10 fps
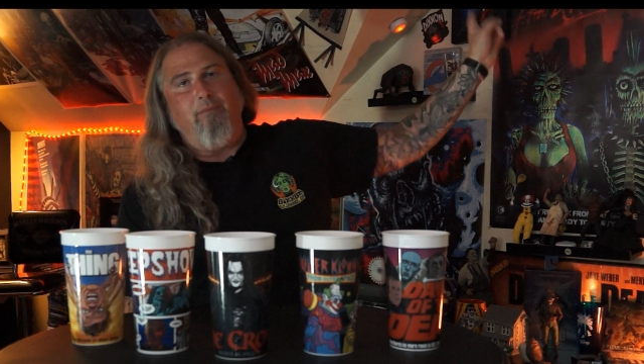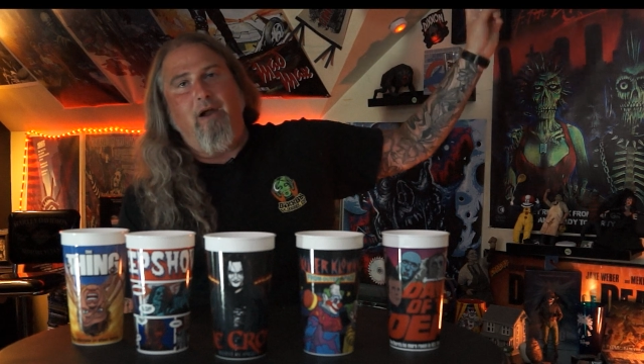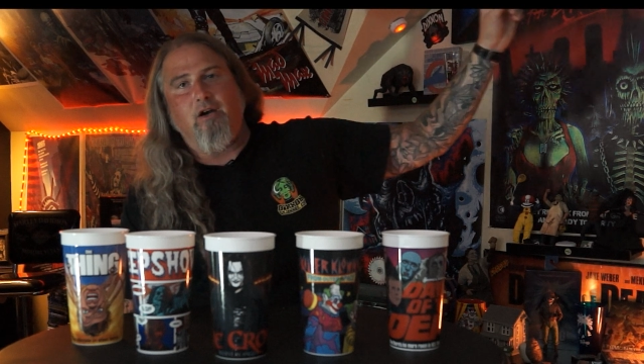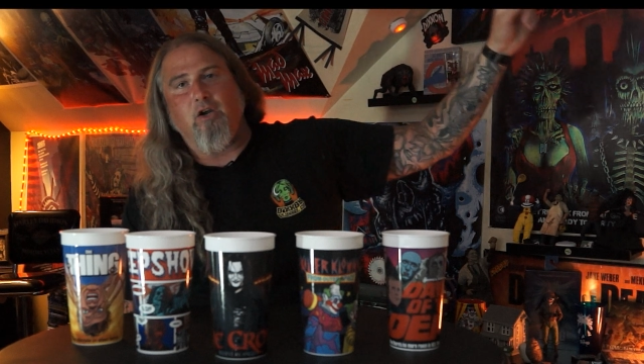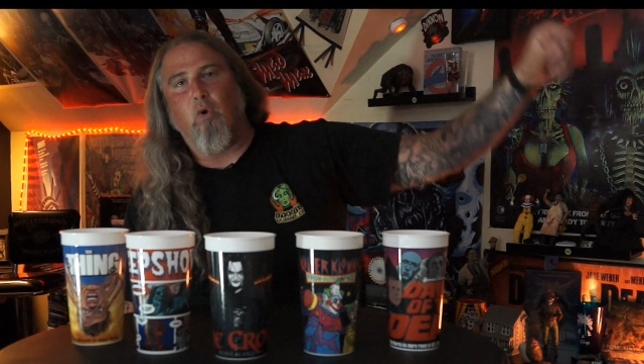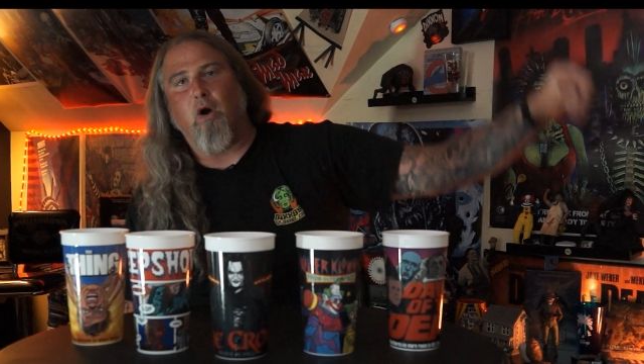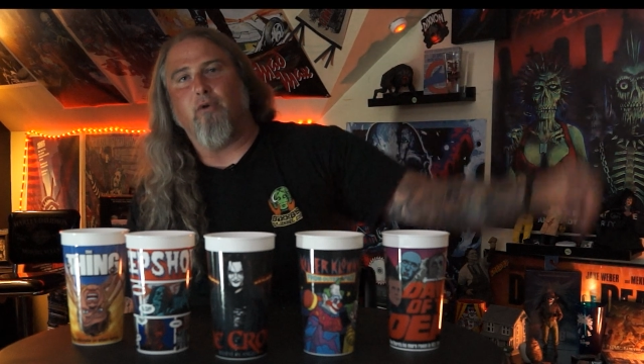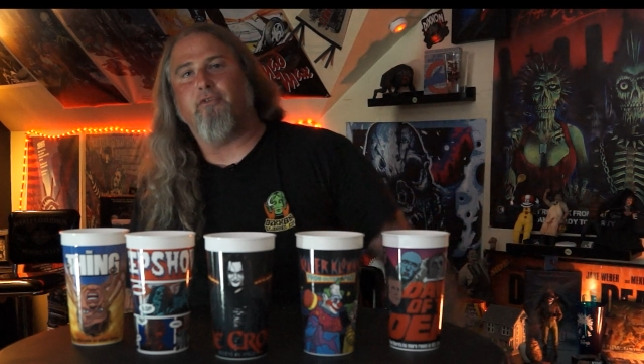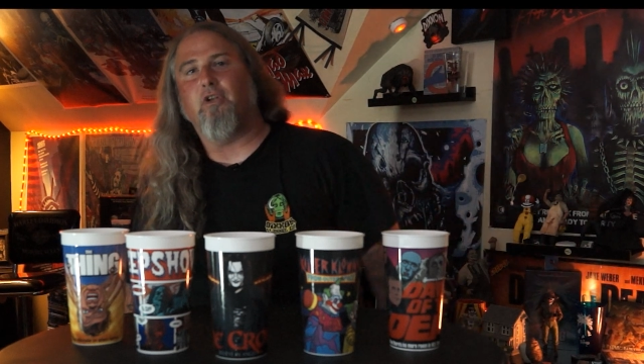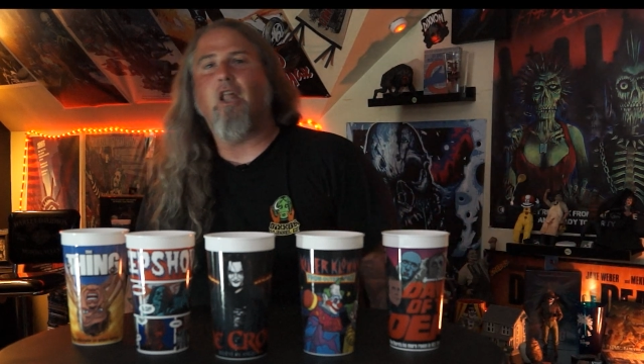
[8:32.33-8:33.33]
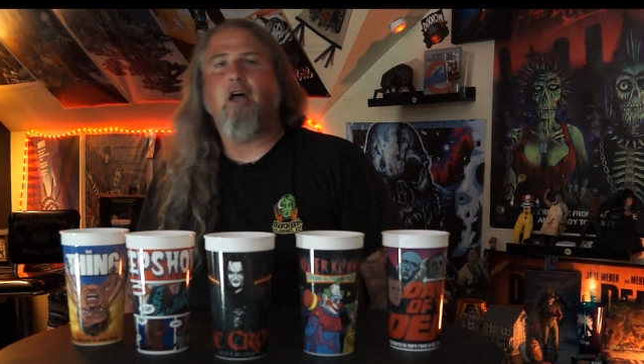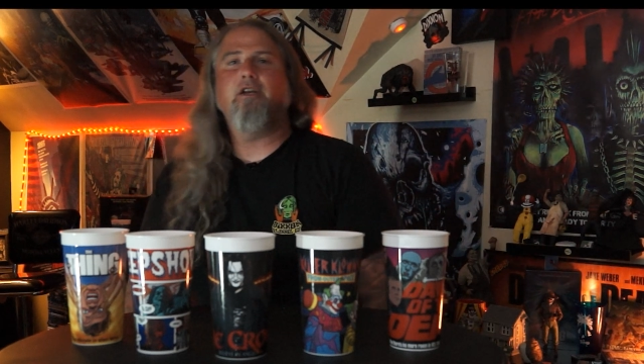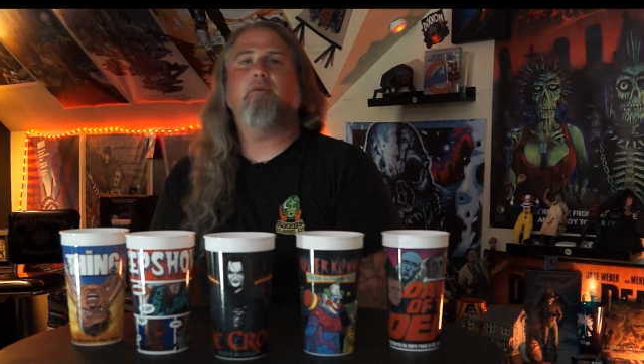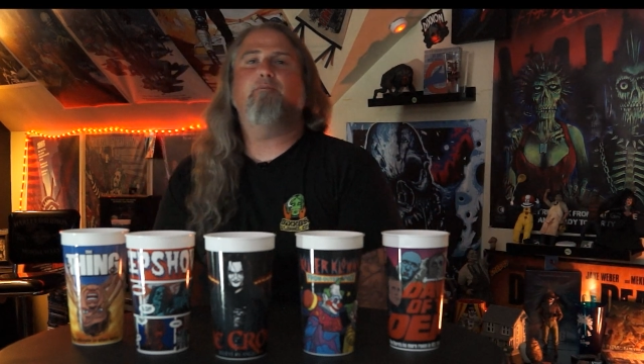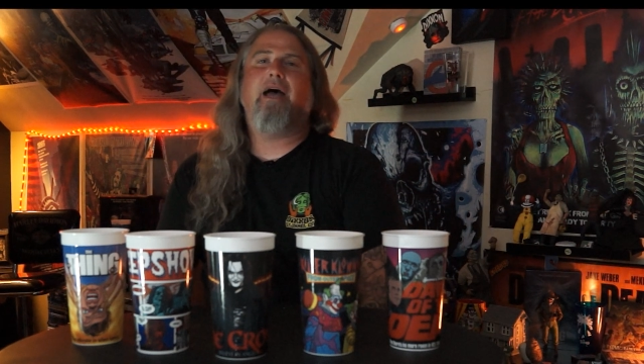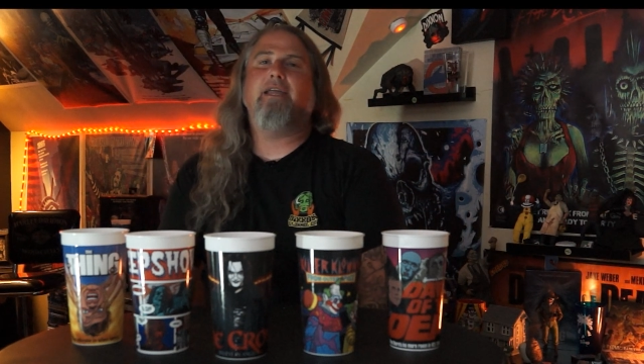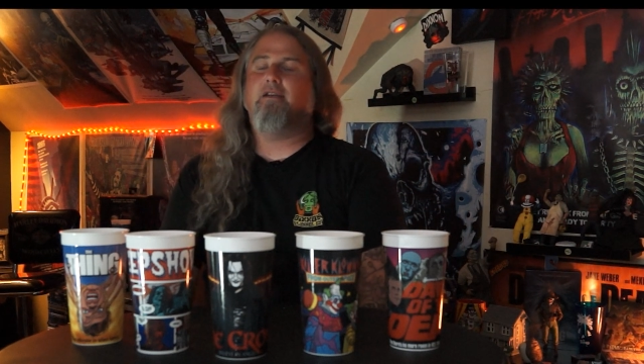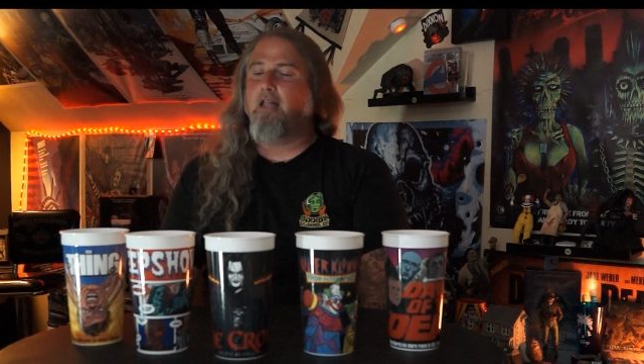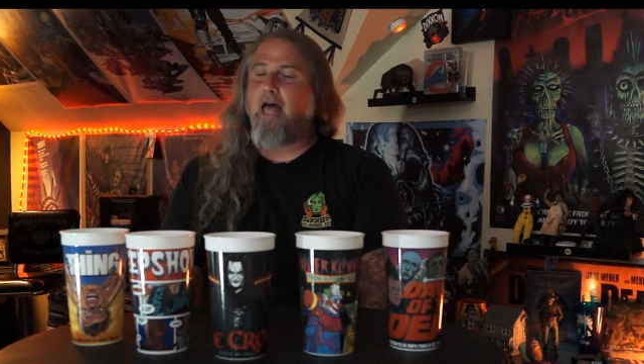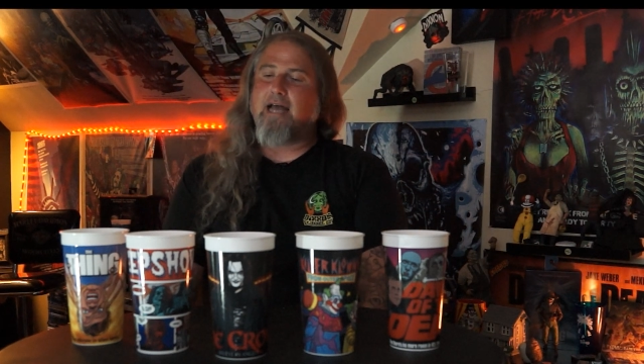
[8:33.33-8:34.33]
American Werewolf in London
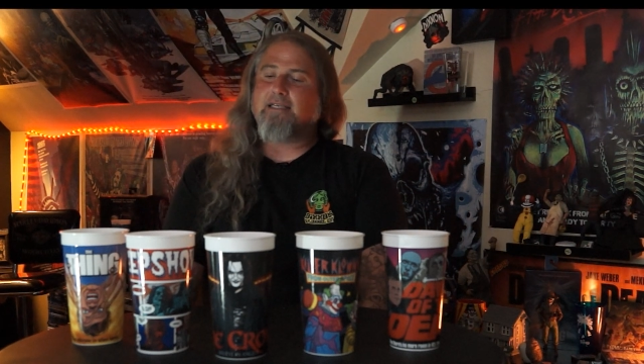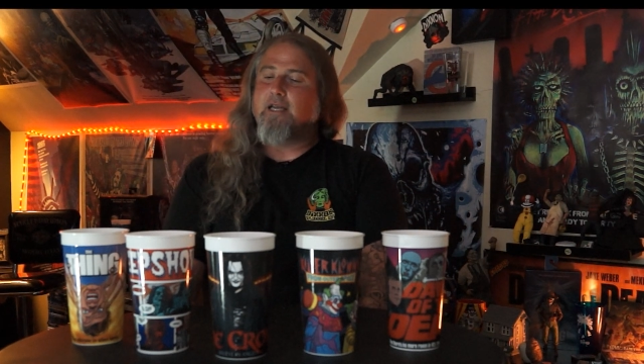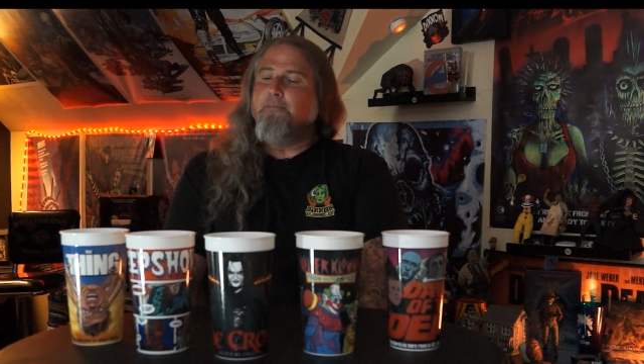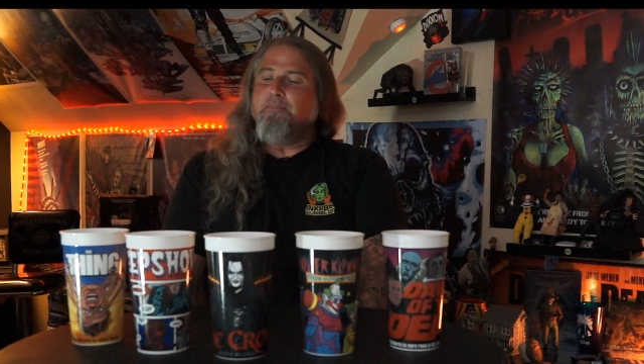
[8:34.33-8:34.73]
pint glass.